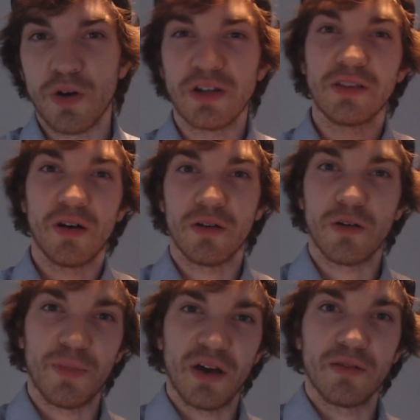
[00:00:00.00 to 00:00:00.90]
on and
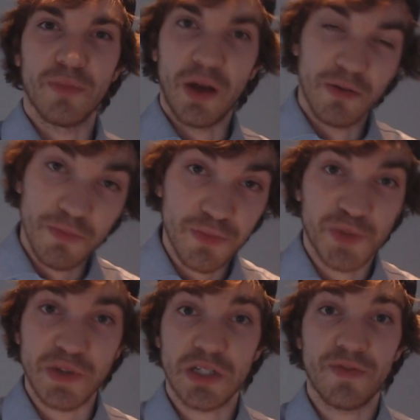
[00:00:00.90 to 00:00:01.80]
talk about my
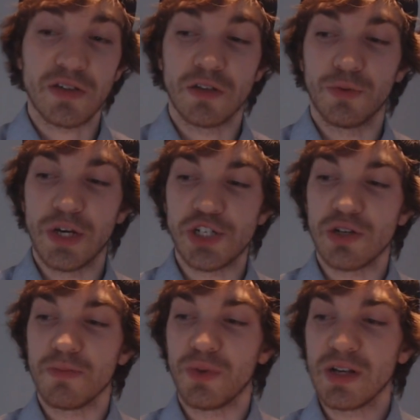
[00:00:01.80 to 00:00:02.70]
specific situation,